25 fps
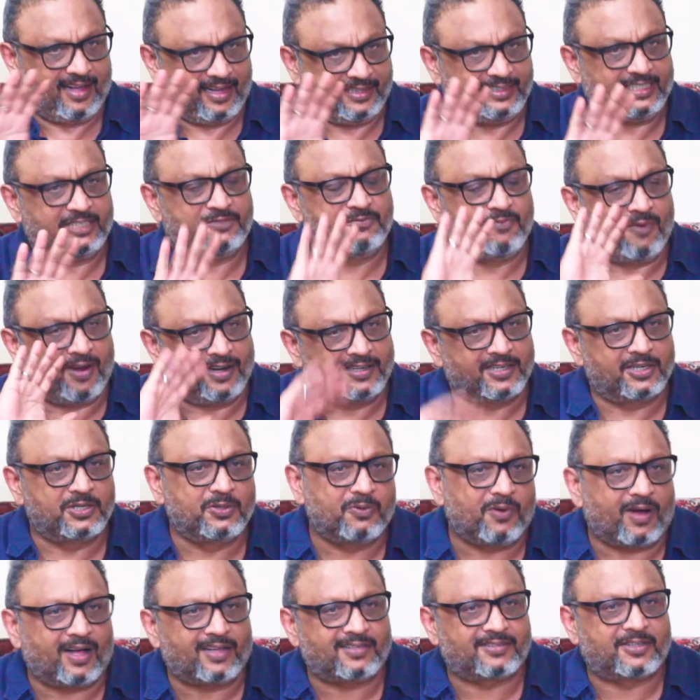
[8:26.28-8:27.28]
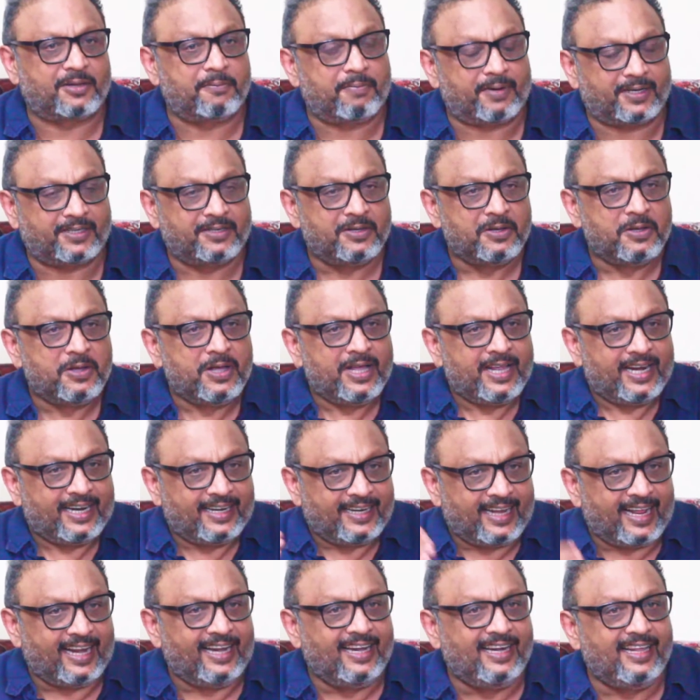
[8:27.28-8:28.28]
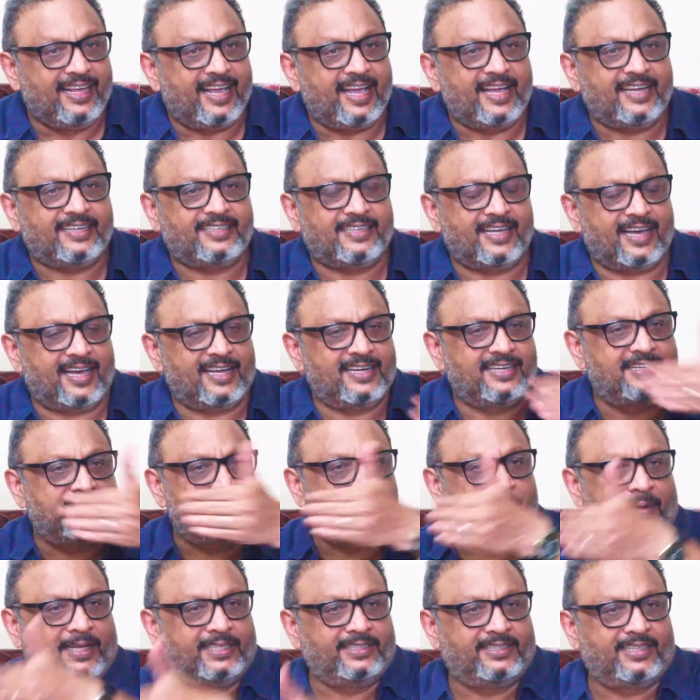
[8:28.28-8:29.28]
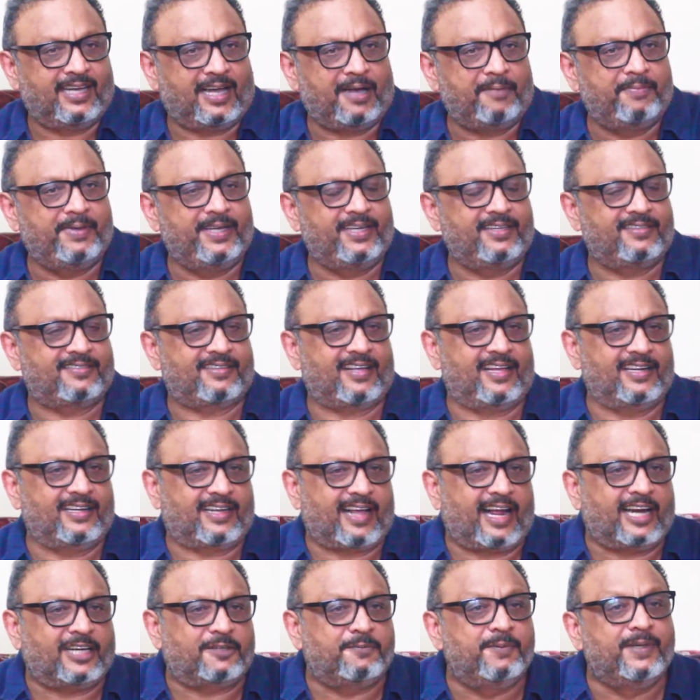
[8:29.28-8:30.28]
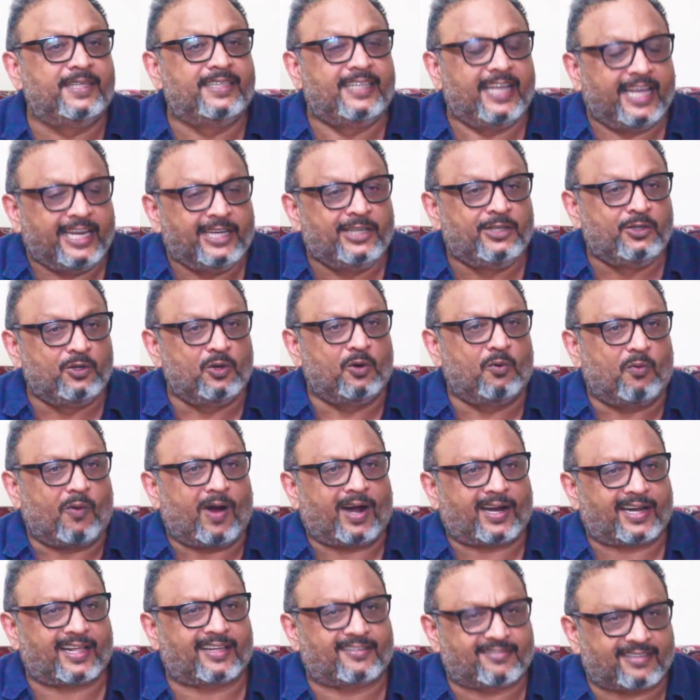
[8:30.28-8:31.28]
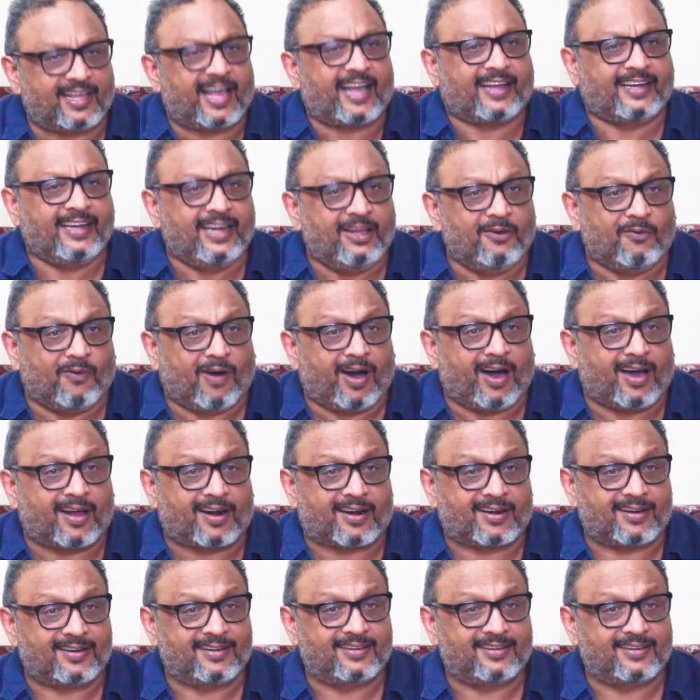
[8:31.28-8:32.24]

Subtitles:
I just wanted to ask you, but Delhiite and Punjabis and Kashmir, they knew what exactly war.